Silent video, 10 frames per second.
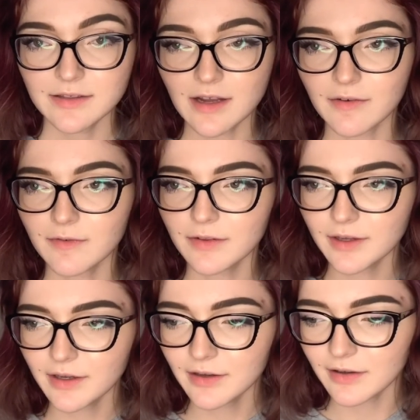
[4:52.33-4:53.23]

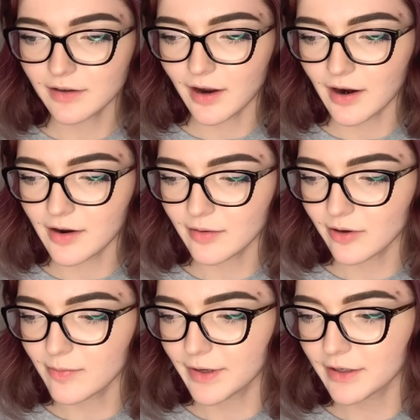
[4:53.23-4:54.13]
Definitely got a
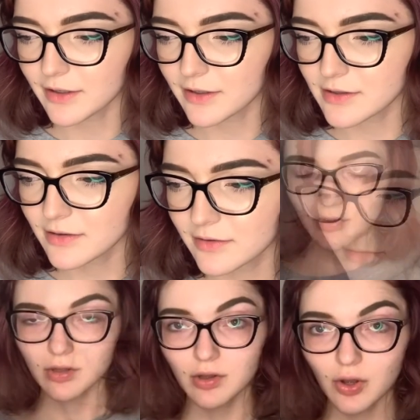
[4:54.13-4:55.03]
little bigger.
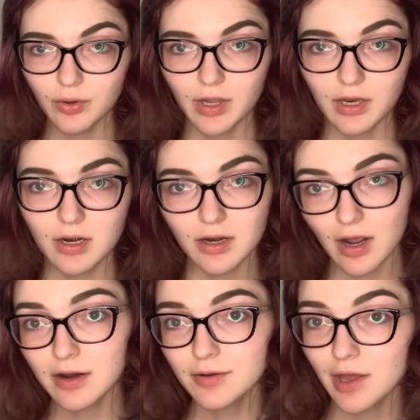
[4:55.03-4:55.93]
Okay,
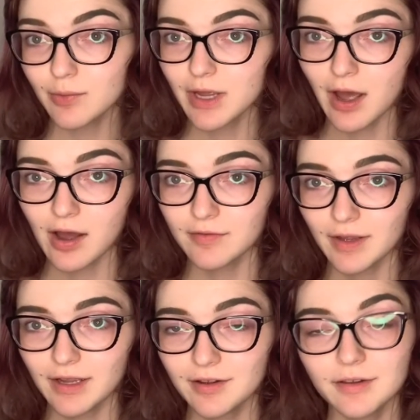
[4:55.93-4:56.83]
now that we have
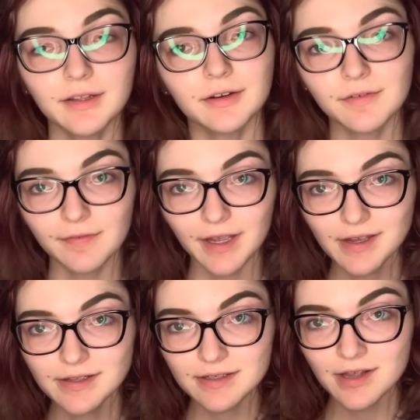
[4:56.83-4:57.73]
a clear
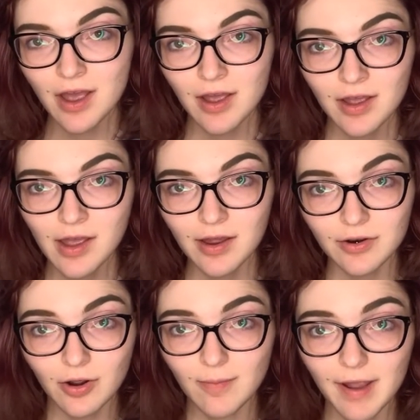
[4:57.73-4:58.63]
face,
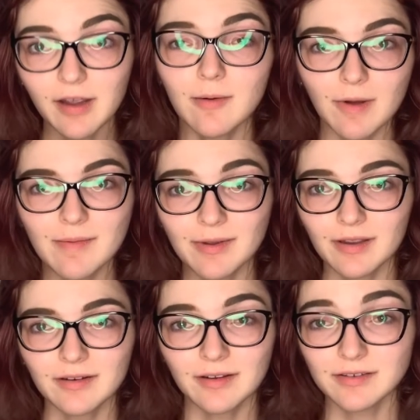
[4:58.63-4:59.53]
no makeup I
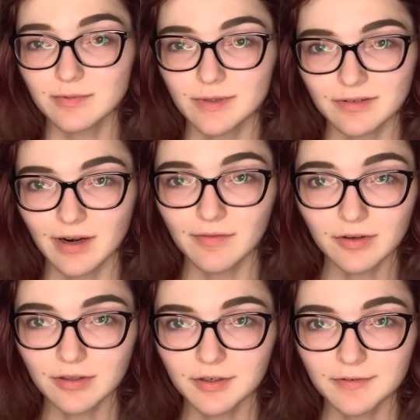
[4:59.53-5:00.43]
mean, because we don't have a
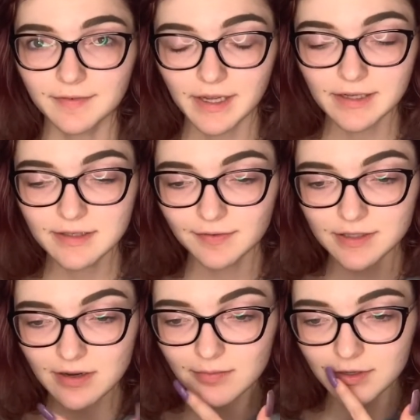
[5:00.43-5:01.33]
clear face. For
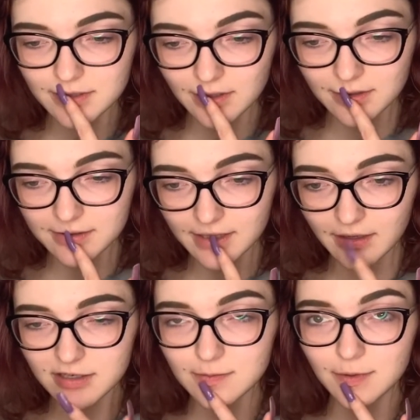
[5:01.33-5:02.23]
some reason our
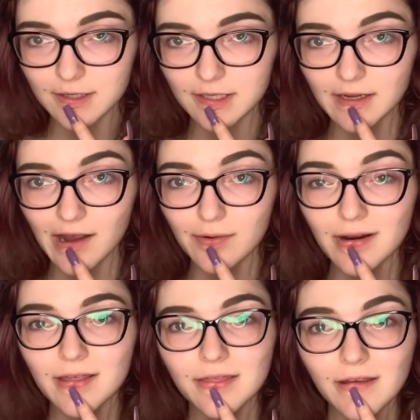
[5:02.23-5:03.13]
skin is breaking out
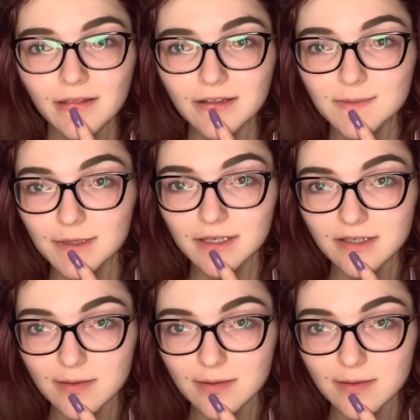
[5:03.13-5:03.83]
and I think that's because